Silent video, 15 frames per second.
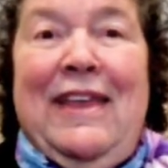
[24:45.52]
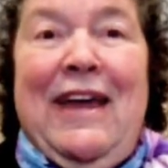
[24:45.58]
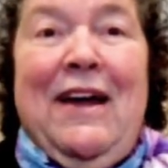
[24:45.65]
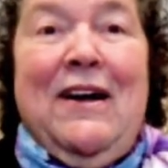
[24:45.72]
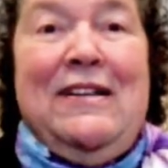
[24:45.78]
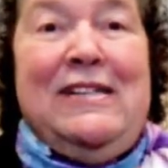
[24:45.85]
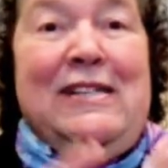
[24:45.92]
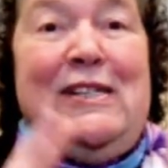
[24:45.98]
They
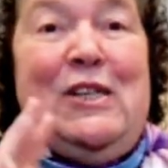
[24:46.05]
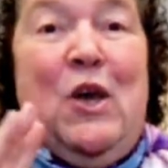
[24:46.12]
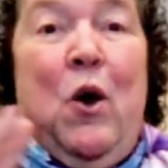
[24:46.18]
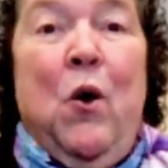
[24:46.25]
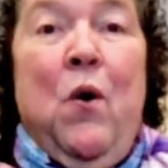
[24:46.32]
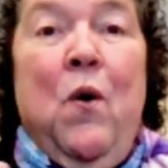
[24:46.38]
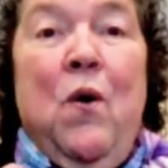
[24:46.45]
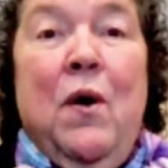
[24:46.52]
got
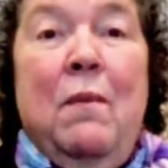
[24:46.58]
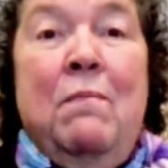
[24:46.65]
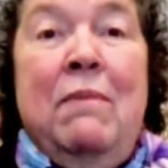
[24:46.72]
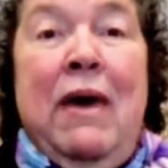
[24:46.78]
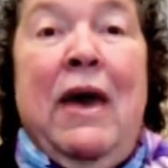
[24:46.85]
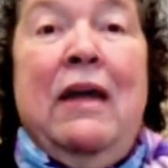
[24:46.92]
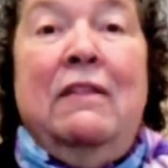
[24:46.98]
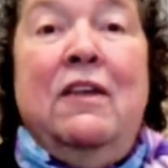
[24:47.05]
so
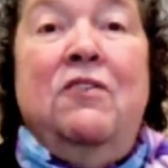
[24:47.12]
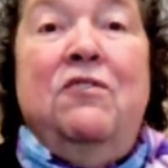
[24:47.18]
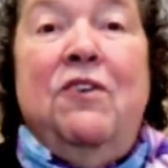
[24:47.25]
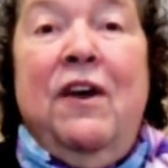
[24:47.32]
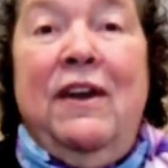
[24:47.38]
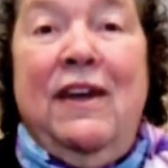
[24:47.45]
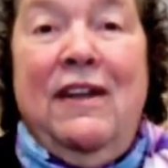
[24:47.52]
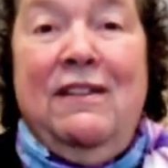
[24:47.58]
mad they
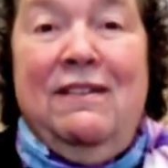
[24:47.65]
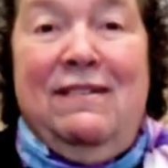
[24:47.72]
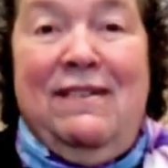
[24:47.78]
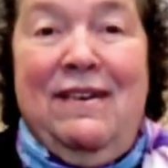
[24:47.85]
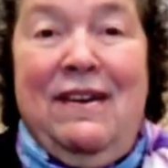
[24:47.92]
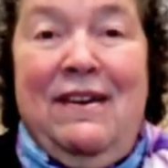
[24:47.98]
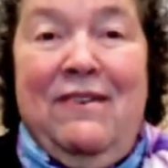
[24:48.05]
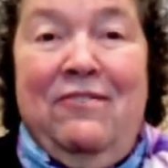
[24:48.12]
tried to get the
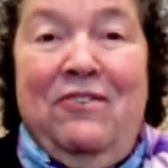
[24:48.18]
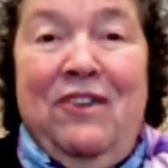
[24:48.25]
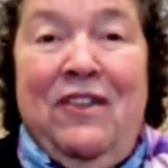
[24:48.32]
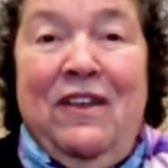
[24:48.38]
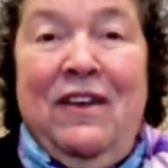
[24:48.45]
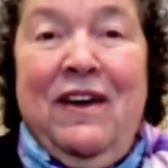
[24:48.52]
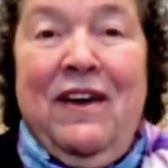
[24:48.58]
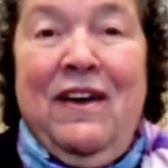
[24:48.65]
city to shut
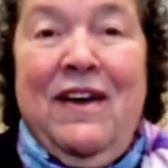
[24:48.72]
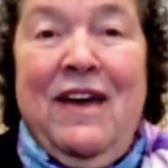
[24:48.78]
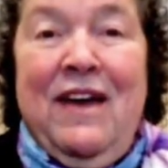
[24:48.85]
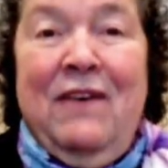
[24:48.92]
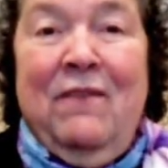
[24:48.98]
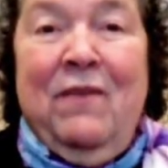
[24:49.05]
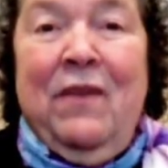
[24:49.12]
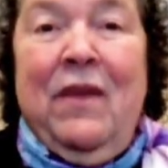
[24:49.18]
the guy
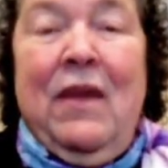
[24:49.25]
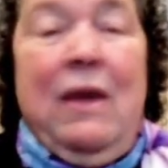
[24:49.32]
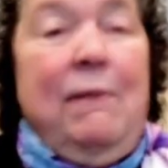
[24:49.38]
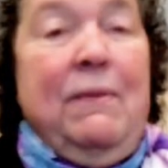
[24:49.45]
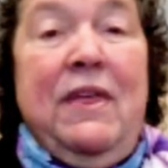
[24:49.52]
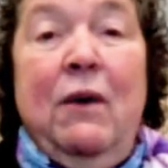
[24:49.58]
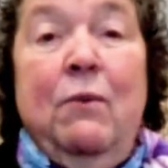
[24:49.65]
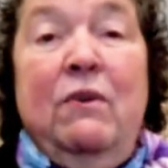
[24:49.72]
down.
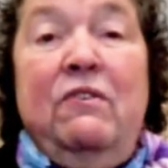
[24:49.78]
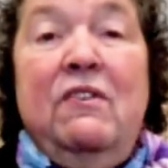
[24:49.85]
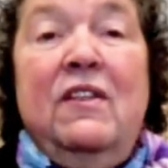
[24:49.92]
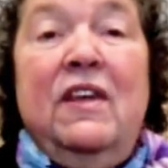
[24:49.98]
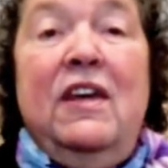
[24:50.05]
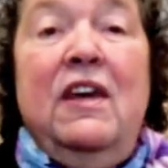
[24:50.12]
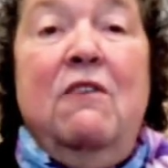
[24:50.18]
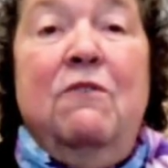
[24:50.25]
But that wasn't
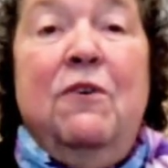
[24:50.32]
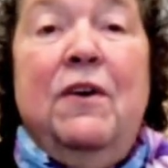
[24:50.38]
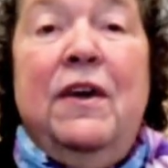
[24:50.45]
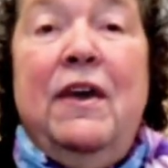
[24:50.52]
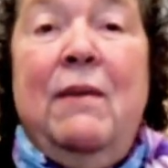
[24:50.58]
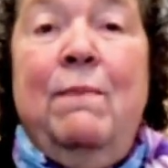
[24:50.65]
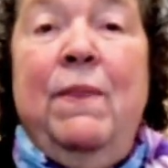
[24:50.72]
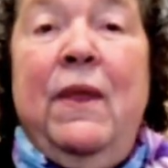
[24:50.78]
the key for
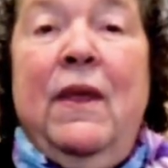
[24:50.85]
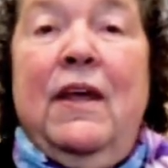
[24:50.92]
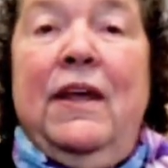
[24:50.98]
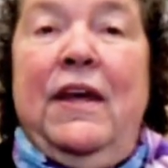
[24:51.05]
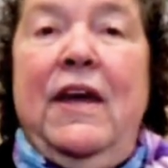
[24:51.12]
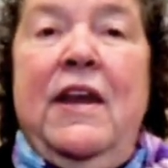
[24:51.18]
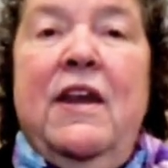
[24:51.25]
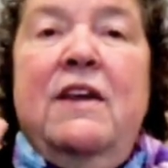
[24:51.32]
him.
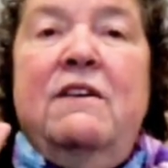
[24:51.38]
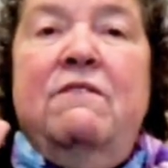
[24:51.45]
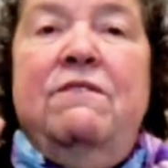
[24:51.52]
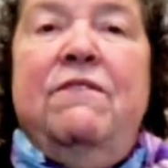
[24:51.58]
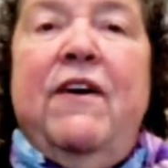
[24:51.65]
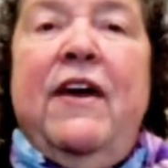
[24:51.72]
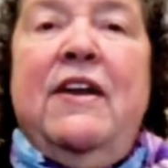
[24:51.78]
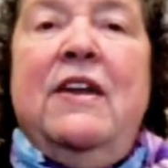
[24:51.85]
He needed to
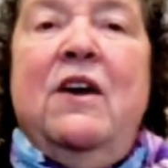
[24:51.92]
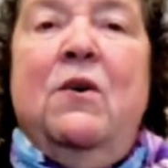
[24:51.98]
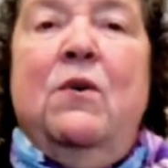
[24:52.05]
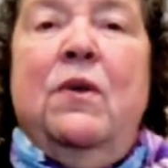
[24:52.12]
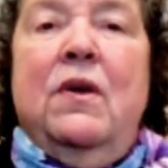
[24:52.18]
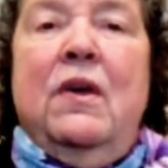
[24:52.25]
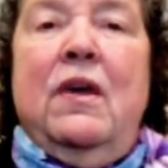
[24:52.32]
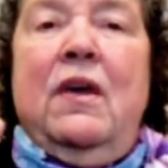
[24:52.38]
find
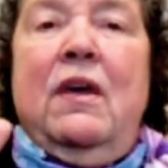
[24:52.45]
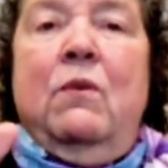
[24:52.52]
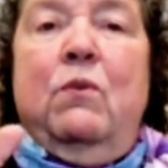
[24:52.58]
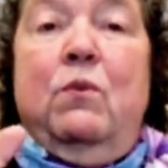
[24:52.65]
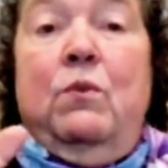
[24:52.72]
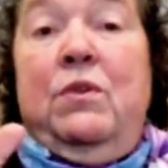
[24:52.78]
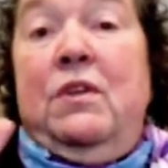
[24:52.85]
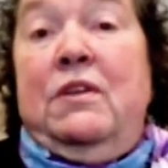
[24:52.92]
out
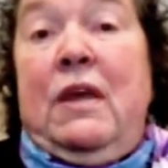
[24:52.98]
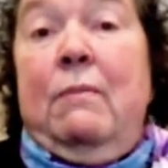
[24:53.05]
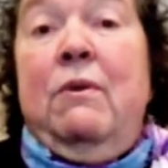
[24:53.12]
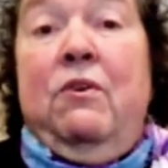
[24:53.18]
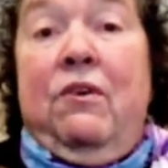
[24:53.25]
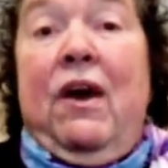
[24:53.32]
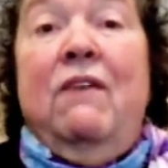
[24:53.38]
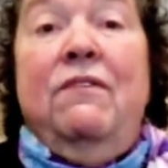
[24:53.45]
with the
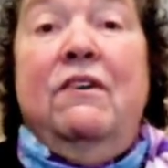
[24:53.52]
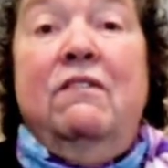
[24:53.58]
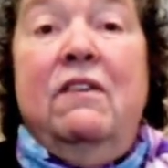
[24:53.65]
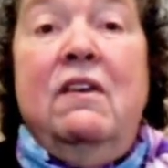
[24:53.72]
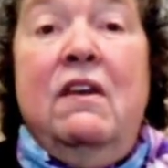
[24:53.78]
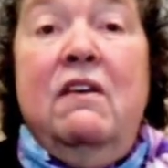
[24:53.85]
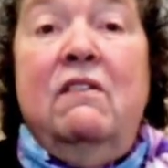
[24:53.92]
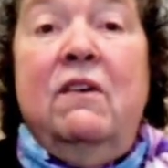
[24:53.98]
demographics
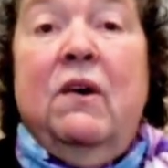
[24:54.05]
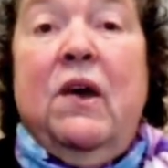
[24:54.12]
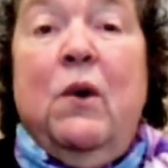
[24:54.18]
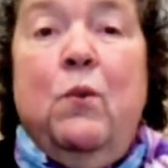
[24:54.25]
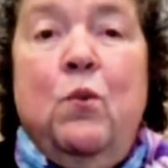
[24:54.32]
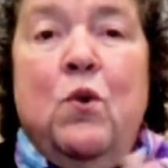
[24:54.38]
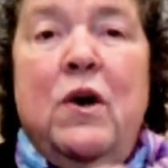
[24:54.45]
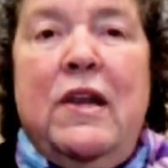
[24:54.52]
in his area
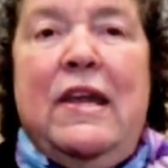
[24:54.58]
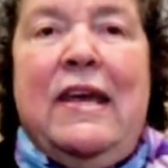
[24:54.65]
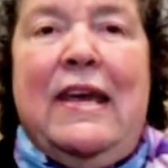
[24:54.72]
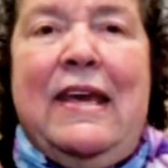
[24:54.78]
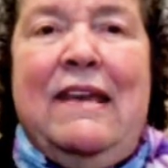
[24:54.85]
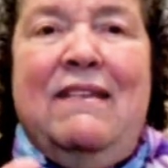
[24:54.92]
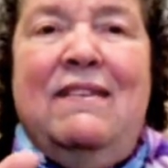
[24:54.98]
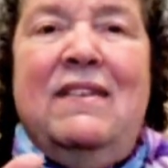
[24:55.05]
what
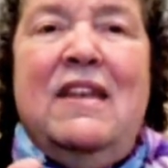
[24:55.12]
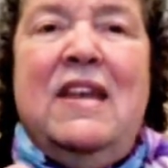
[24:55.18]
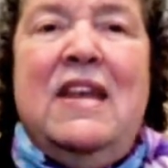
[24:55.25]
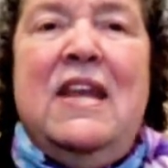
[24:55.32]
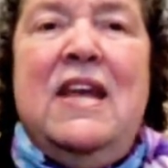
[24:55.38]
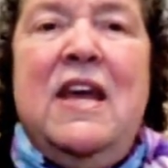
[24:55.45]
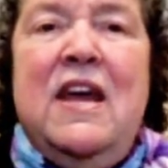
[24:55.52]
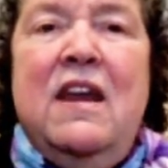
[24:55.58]
is the
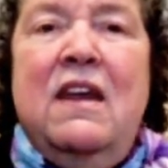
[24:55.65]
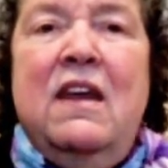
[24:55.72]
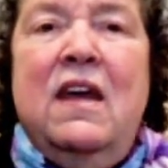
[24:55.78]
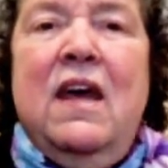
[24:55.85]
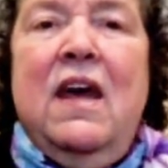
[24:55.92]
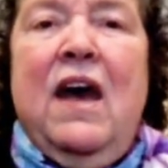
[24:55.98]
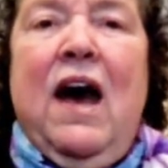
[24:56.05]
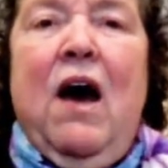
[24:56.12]
need?
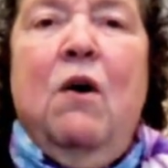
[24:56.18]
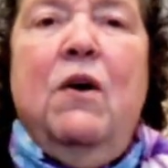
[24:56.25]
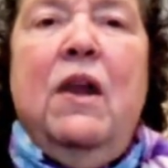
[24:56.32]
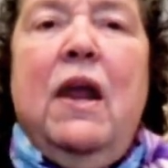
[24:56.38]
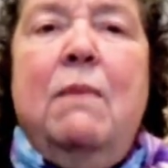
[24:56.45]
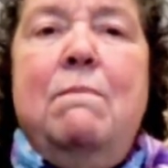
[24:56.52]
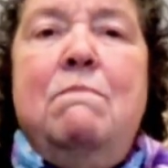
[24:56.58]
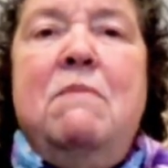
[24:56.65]
How
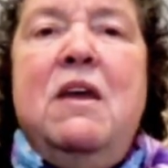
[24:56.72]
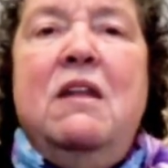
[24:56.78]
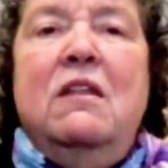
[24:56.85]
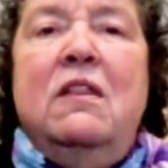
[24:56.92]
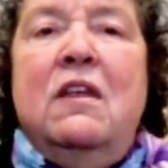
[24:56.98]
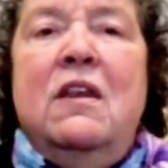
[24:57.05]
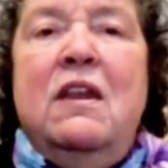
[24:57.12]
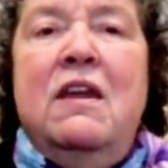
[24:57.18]
can I
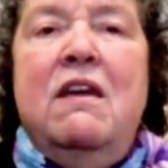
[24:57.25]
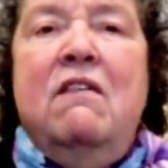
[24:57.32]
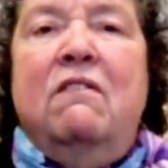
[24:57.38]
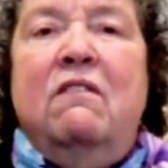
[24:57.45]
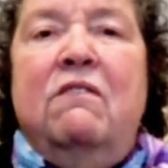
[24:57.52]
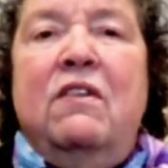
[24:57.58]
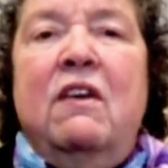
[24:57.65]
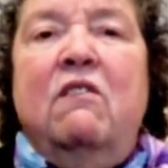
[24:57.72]
meet the
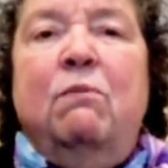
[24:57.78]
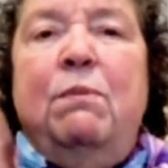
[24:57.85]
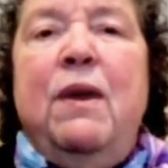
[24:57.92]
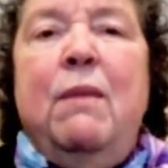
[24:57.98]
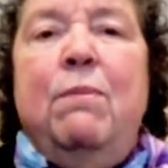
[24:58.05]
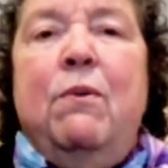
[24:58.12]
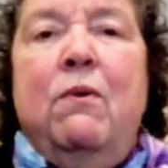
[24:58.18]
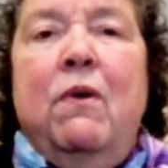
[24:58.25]
needs of these
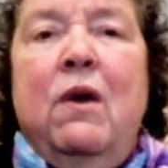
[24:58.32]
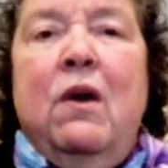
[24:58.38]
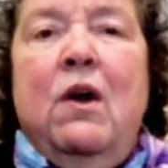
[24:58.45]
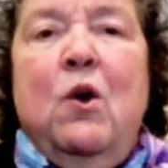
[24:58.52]
people?